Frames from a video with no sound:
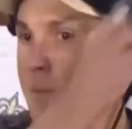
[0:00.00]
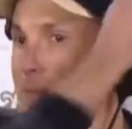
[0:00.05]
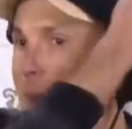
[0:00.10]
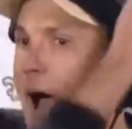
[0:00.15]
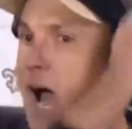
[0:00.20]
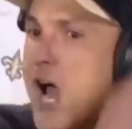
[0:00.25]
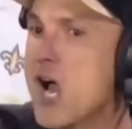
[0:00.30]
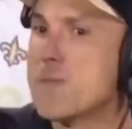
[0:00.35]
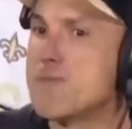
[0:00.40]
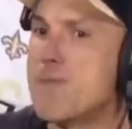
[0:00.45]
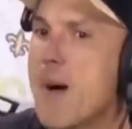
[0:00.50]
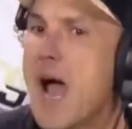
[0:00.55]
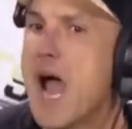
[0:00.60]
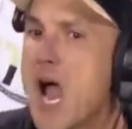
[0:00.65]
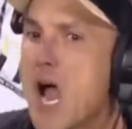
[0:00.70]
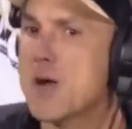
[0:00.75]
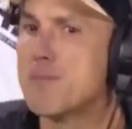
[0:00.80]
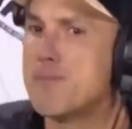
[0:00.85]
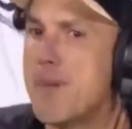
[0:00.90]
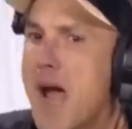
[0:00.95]
Bargain,
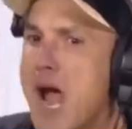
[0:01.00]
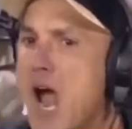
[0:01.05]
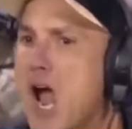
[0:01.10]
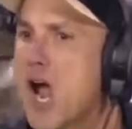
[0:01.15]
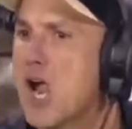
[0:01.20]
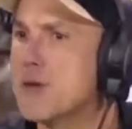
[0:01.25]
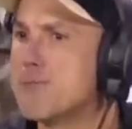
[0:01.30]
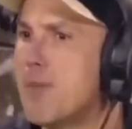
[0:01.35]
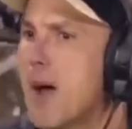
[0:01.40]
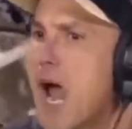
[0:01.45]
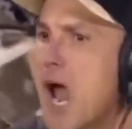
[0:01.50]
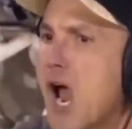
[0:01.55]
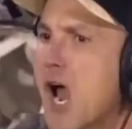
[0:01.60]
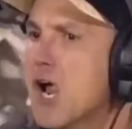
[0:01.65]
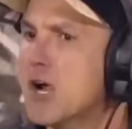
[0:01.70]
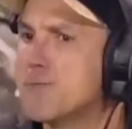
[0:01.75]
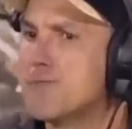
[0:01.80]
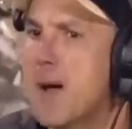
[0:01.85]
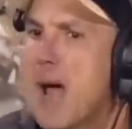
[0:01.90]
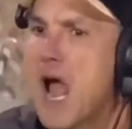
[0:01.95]
bargain, bargain,
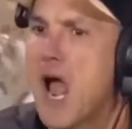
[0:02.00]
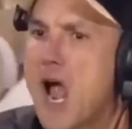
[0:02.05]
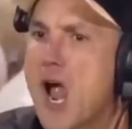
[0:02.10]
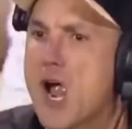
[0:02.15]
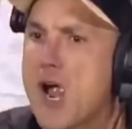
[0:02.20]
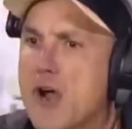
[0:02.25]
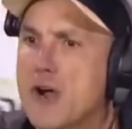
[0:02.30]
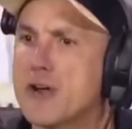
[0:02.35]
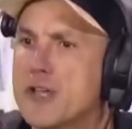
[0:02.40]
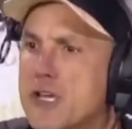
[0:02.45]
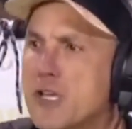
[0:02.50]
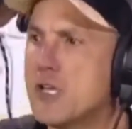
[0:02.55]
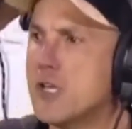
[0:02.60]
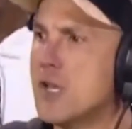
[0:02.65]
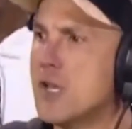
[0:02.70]
bargain, bargain,